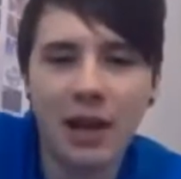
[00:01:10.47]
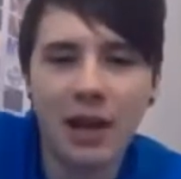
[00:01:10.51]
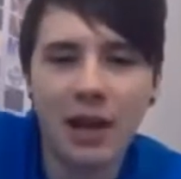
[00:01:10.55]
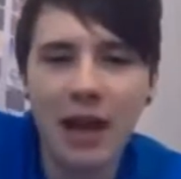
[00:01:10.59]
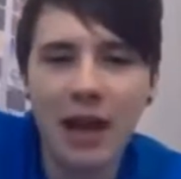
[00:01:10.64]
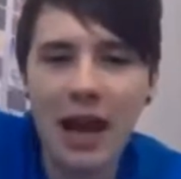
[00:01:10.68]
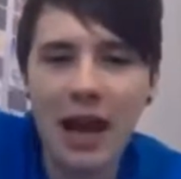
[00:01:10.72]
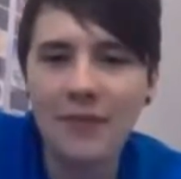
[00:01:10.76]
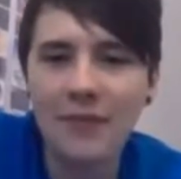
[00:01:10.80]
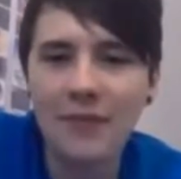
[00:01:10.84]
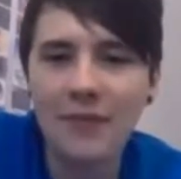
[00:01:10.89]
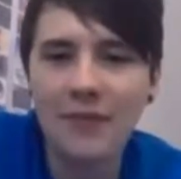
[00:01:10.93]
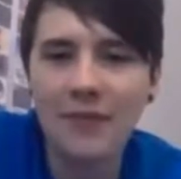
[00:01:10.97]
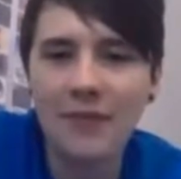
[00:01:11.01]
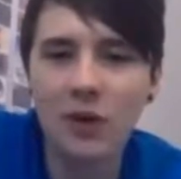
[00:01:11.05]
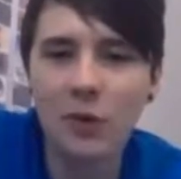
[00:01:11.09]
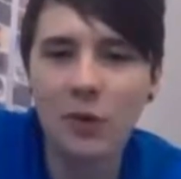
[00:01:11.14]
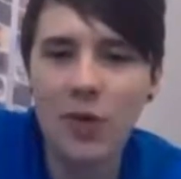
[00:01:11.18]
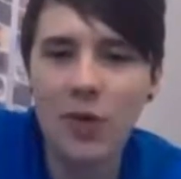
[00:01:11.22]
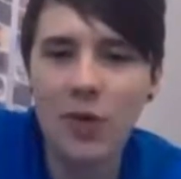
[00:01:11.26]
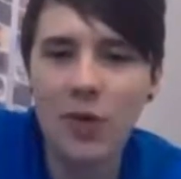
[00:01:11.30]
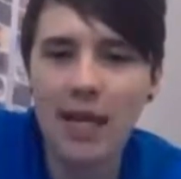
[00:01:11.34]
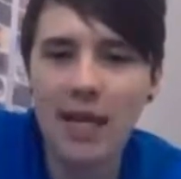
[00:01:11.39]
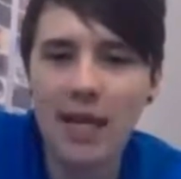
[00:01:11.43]
After
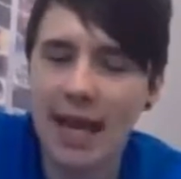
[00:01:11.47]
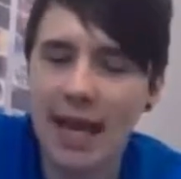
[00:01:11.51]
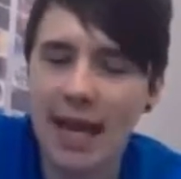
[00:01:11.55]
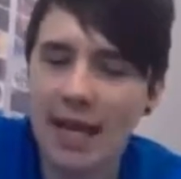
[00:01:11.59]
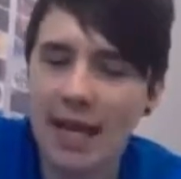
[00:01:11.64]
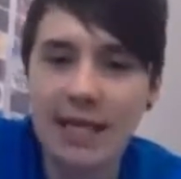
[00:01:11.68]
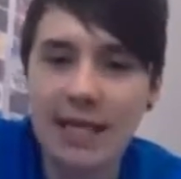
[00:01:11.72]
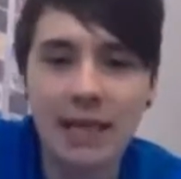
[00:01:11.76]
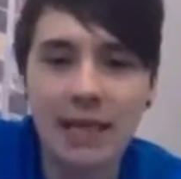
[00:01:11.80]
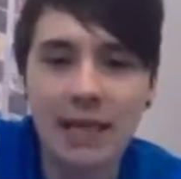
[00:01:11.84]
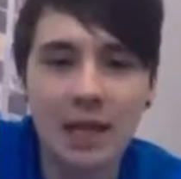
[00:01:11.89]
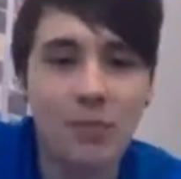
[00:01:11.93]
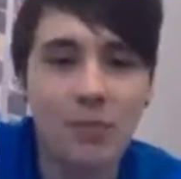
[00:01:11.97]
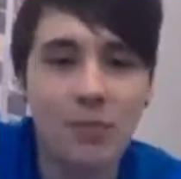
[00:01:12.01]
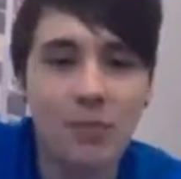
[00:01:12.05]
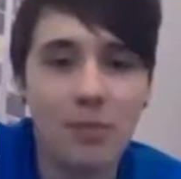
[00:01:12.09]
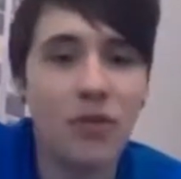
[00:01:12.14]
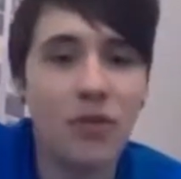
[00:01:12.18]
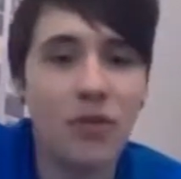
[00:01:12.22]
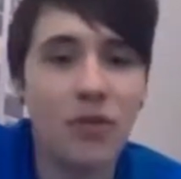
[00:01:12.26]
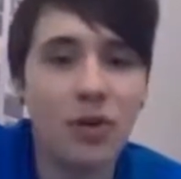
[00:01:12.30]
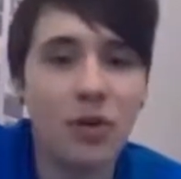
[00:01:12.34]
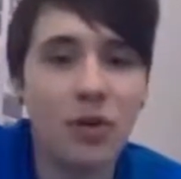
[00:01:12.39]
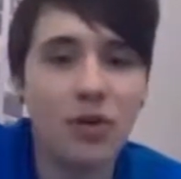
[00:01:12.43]
on weekends,
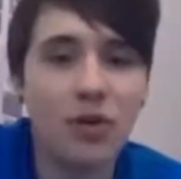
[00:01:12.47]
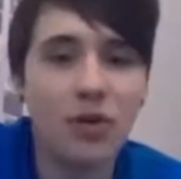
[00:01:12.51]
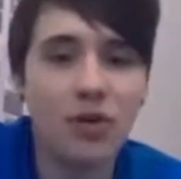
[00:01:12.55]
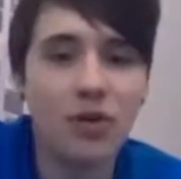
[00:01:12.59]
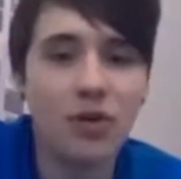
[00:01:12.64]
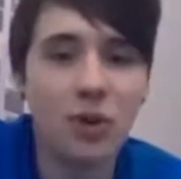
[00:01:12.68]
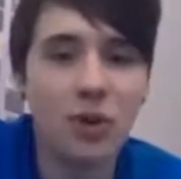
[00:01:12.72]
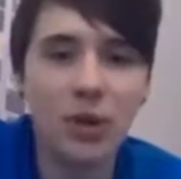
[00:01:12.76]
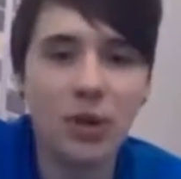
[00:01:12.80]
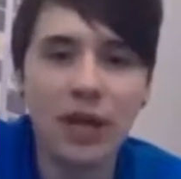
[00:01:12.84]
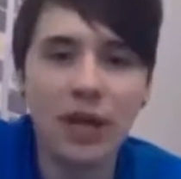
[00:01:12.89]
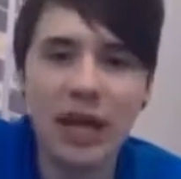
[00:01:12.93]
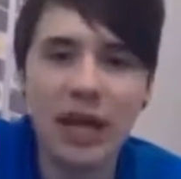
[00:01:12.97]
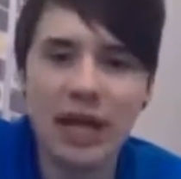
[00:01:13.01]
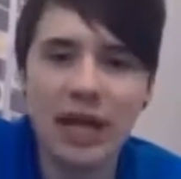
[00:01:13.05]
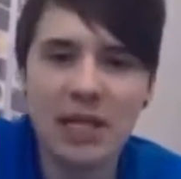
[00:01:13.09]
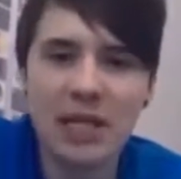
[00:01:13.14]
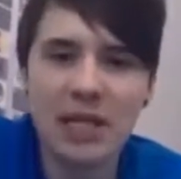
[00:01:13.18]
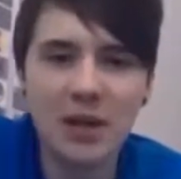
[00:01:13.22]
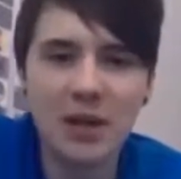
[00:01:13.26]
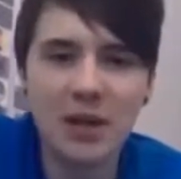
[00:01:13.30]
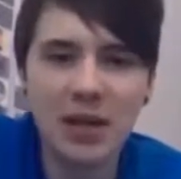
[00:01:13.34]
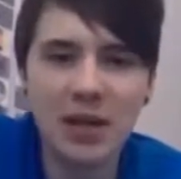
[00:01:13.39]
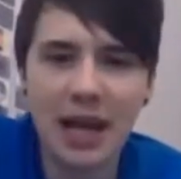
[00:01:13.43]
before on school
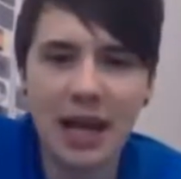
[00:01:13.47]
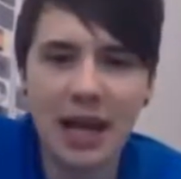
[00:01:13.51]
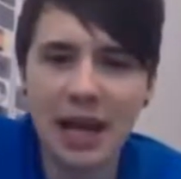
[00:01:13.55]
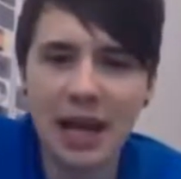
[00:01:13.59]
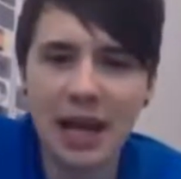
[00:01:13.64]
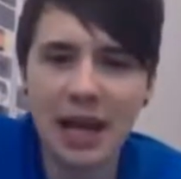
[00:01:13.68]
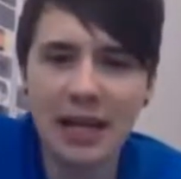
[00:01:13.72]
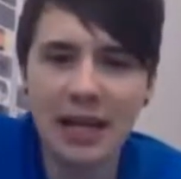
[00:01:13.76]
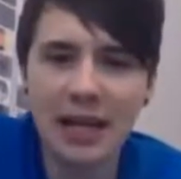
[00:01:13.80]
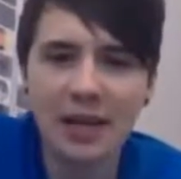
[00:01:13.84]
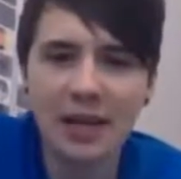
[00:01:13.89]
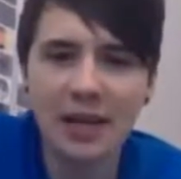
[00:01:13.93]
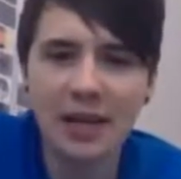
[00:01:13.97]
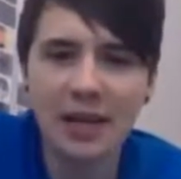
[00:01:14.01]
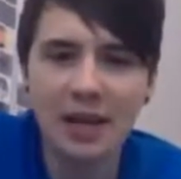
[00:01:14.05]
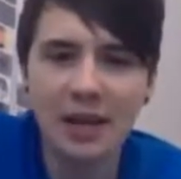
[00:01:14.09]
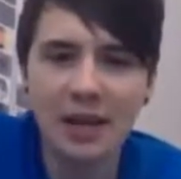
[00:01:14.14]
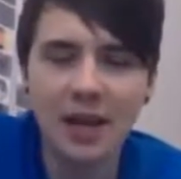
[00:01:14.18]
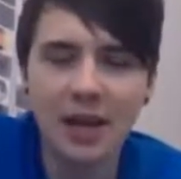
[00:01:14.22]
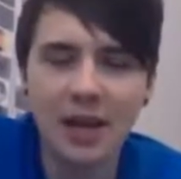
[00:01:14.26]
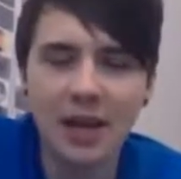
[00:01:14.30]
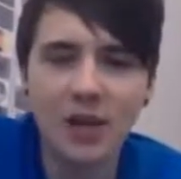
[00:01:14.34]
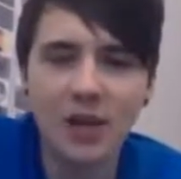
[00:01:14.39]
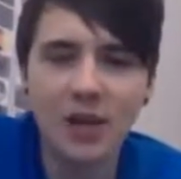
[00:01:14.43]
days, okay.
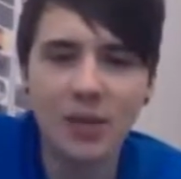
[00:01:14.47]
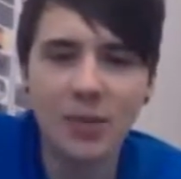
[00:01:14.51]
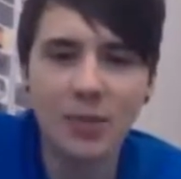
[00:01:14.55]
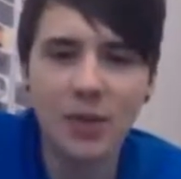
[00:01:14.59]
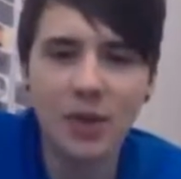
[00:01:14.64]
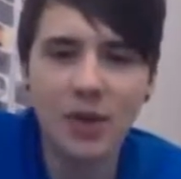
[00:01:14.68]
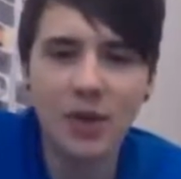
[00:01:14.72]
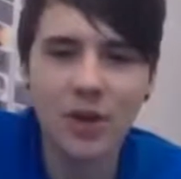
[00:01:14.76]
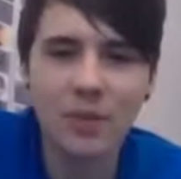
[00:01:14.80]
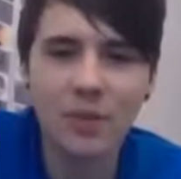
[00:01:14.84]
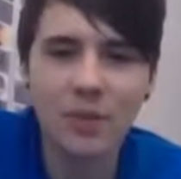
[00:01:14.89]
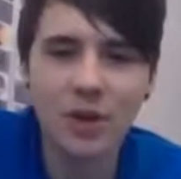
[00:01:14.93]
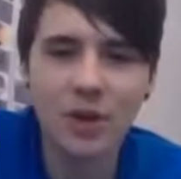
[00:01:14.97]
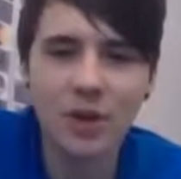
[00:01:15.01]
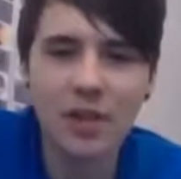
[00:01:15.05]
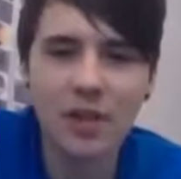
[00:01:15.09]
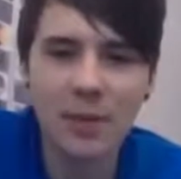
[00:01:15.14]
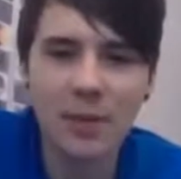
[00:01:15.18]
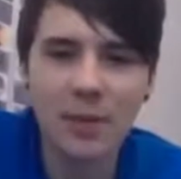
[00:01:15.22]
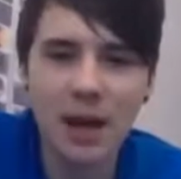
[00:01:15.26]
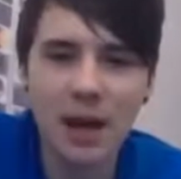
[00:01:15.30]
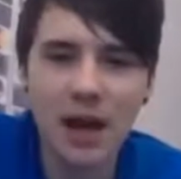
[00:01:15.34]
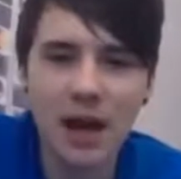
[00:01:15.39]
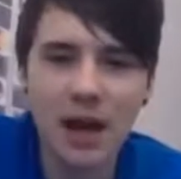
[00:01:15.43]
I don't brush because
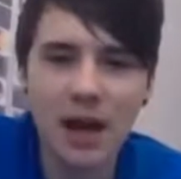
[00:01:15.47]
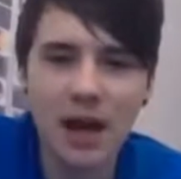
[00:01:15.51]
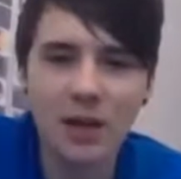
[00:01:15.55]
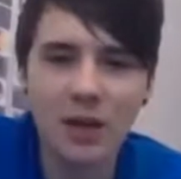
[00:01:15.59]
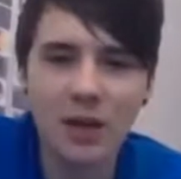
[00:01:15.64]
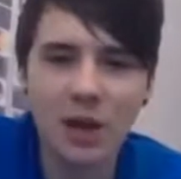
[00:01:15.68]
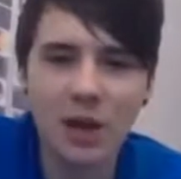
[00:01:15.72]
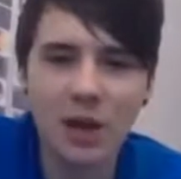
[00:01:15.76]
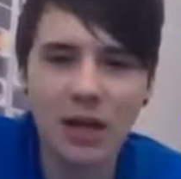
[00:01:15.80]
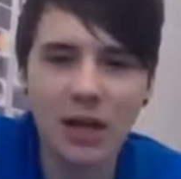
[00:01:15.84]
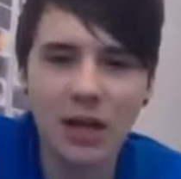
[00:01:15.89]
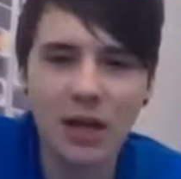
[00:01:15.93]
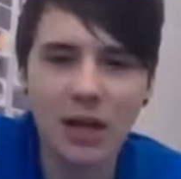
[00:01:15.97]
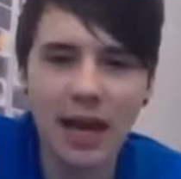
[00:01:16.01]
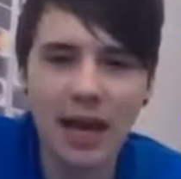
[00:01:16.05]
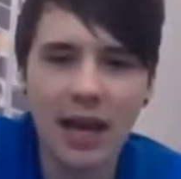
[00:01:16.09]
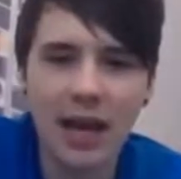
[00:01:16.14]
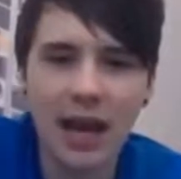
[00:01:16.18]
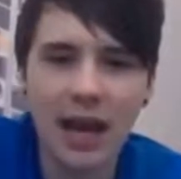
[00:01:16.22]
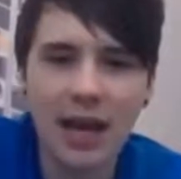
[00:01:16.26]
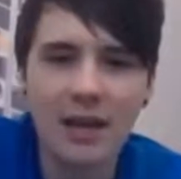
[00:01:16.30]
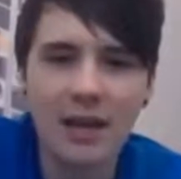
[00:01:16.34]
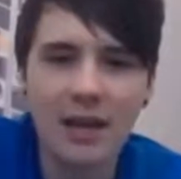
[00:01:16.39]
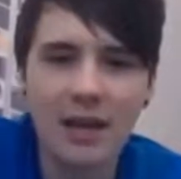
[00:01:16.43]
I'm hardcore,
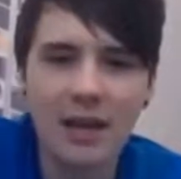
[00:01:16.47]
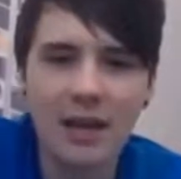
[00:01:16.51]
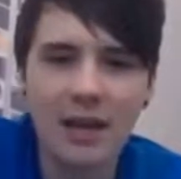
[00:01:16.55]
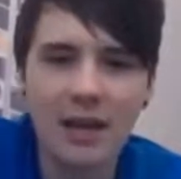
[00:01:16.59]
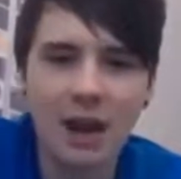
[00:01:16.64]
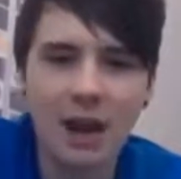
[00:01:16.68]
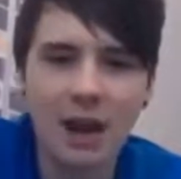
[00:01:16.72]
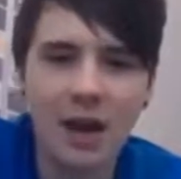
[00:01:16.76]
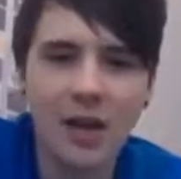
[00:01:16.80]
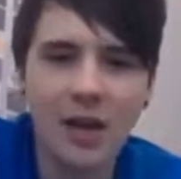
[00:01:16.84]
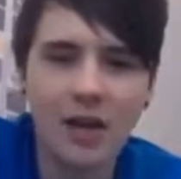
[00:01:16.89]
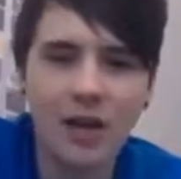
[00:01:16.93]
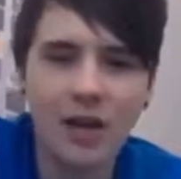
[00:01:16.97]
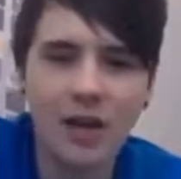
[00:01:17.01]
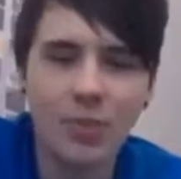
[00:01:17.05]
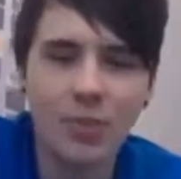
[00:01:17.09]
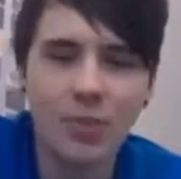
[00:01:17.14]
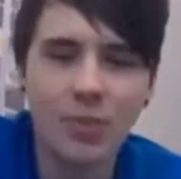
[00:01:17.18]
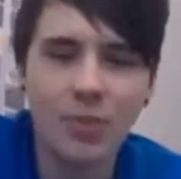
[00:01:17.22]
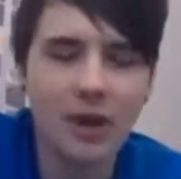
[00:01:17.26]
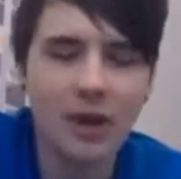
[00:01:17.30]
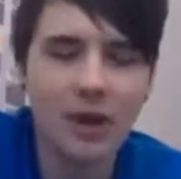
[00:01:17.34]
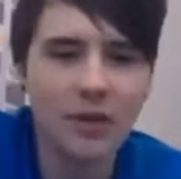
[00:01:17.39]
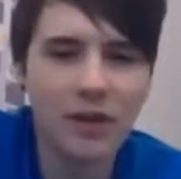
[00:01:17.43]
okay. I don't eat
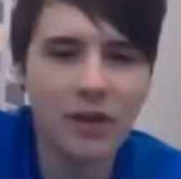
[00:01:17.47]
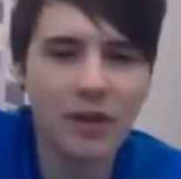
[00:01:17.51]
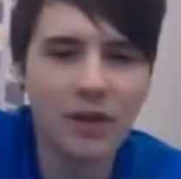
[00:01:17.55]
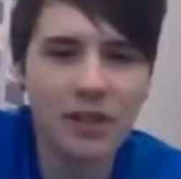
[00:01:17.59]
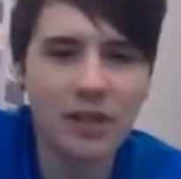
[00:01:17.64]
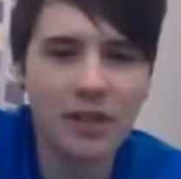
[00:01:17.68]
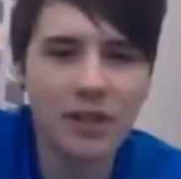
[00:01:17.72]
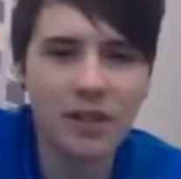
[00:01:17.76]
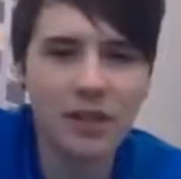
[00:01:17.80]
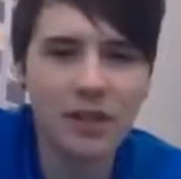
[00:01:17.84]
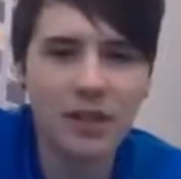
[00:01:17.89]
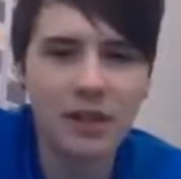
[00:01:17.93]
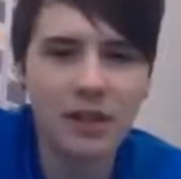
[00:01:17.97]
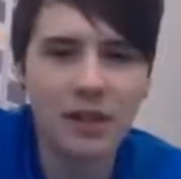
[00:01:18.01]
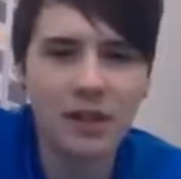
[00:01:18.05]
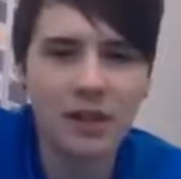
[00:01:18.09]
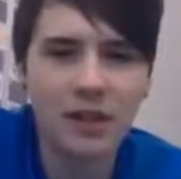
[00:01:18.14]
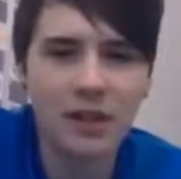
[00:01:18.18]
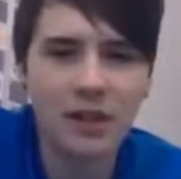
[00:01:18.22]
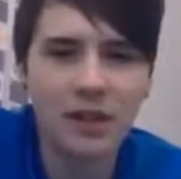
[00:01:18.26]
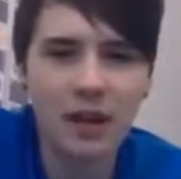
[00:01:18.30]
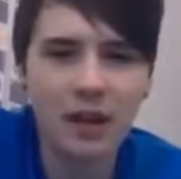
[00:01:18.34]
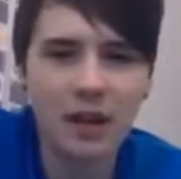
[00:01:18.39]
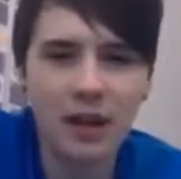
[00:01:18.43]
breakfast,
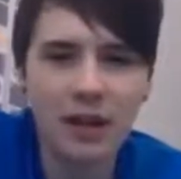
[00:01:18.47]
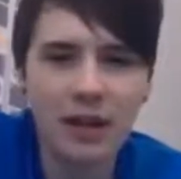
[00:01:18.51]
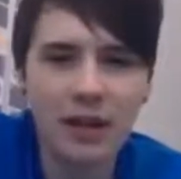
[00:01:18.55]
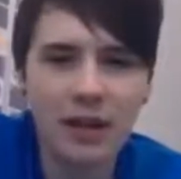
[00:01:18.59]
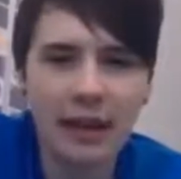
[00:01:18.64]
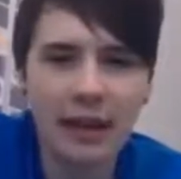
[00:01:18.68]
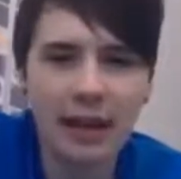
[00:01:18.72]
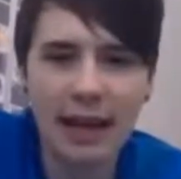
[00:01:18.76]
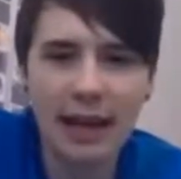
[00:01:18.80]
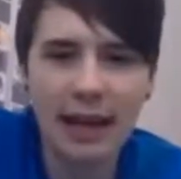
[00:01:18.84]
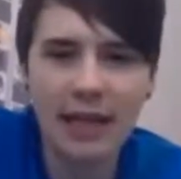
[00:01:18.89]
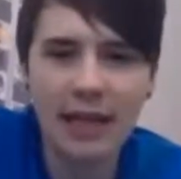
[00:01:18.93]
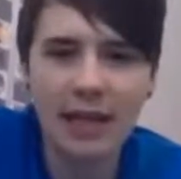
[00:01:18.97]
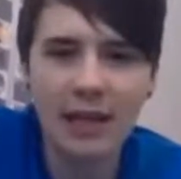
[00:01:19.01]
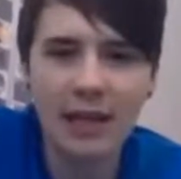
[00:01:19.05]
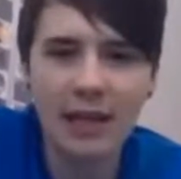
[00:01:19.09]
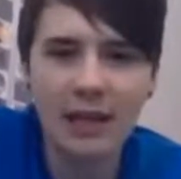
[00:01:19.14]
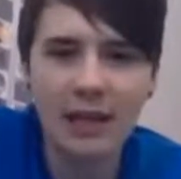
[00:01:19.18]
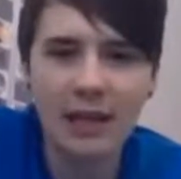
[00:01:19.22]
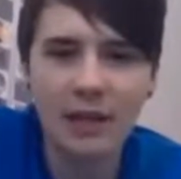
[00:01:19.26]
okay.